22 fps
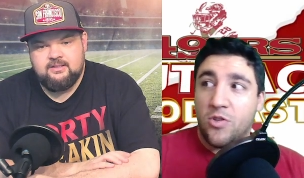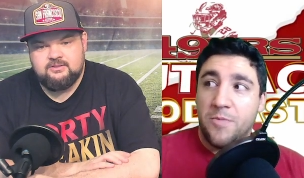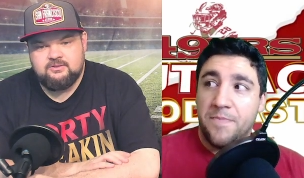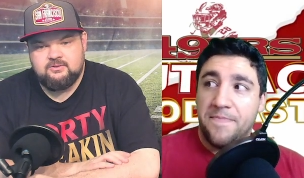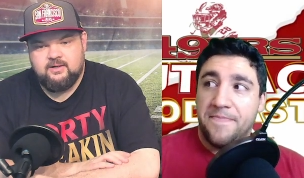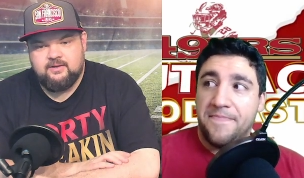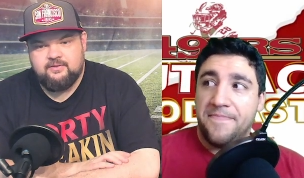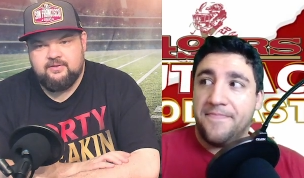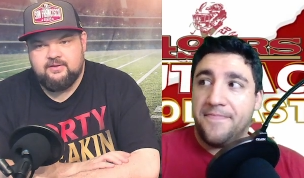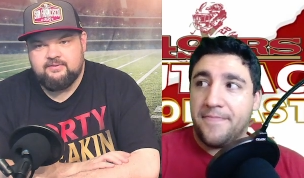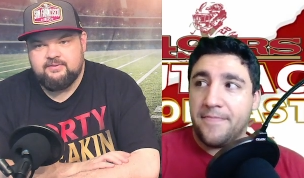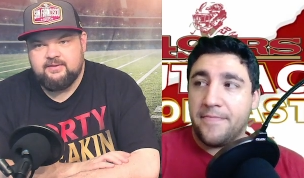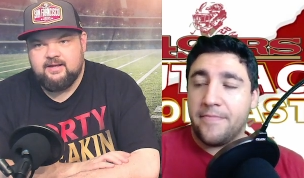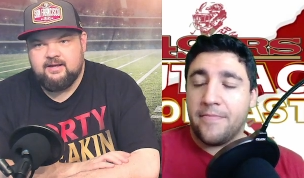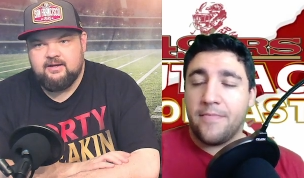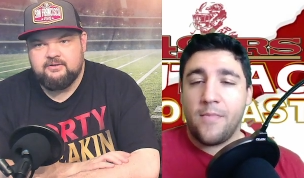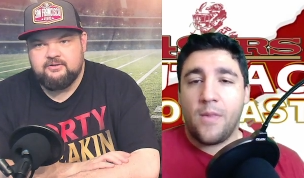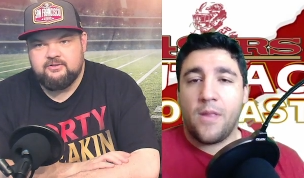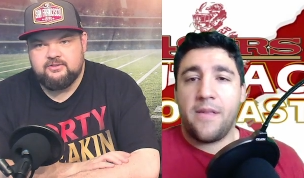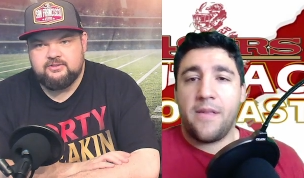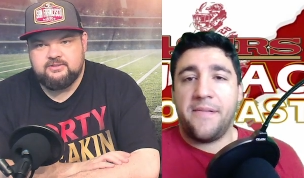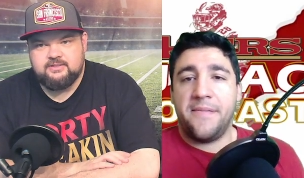Speaker 1: So I think they
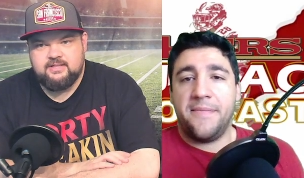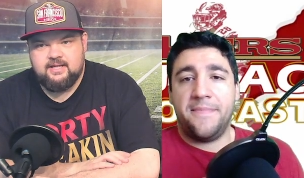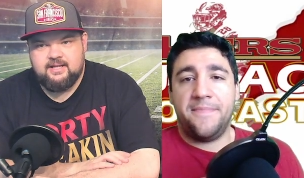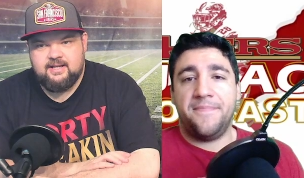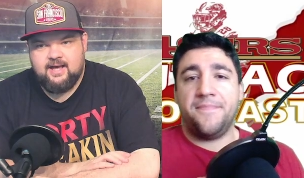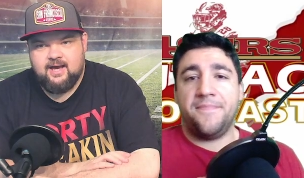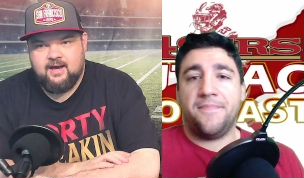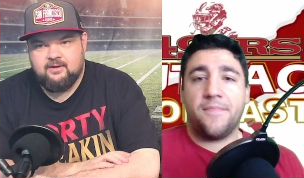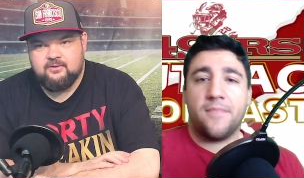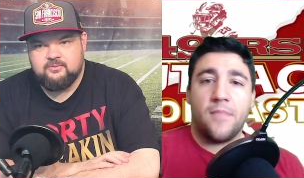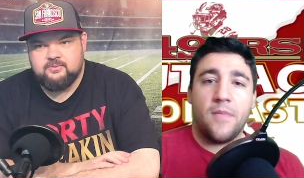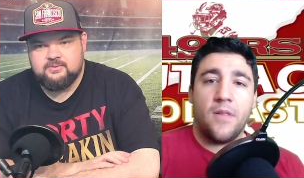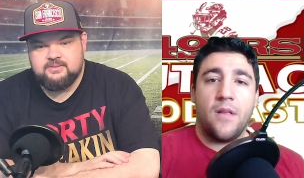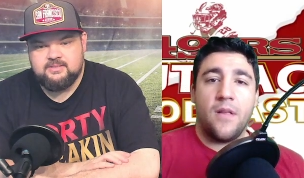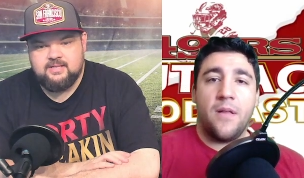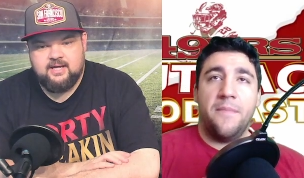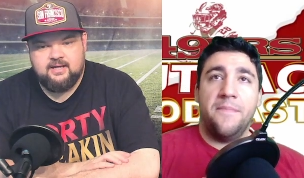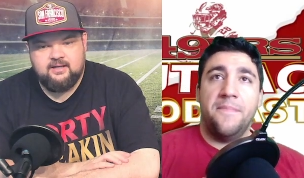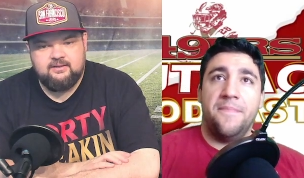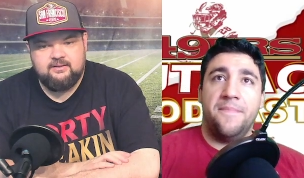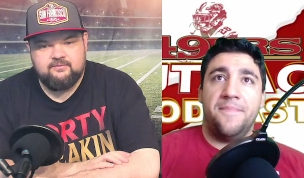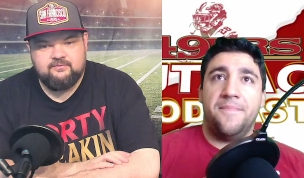understand how to
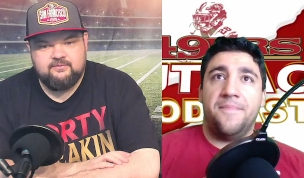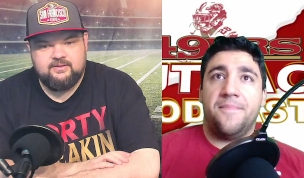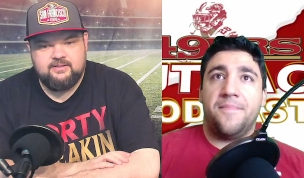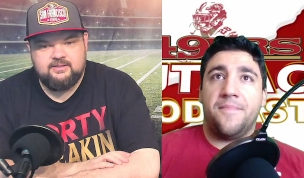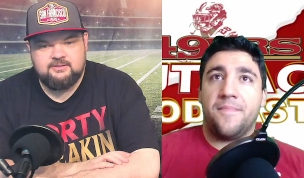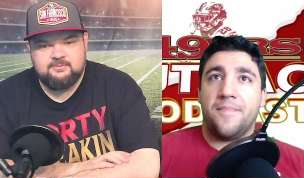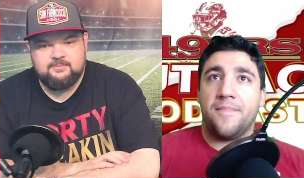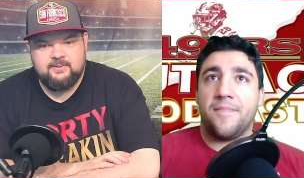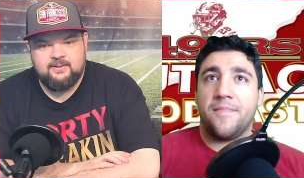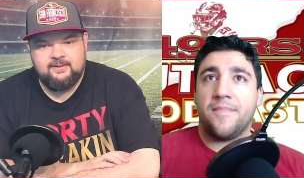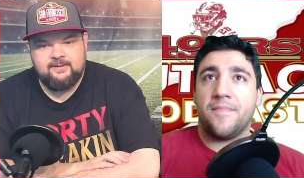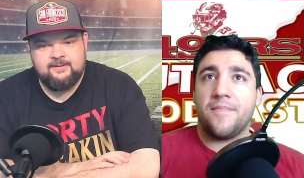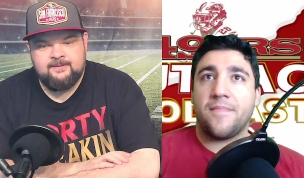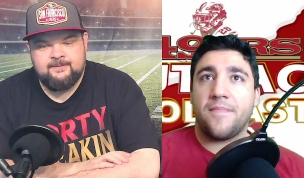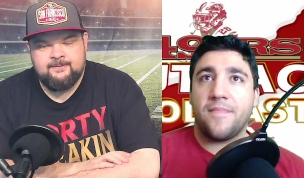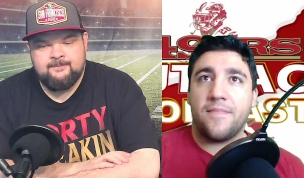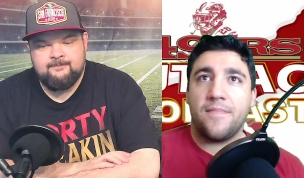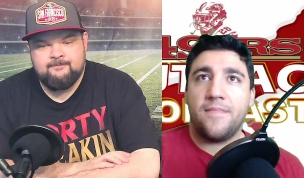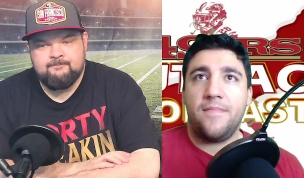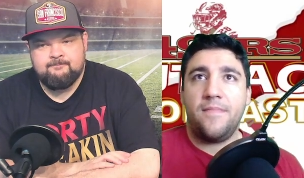attack Cliff Kingsbury,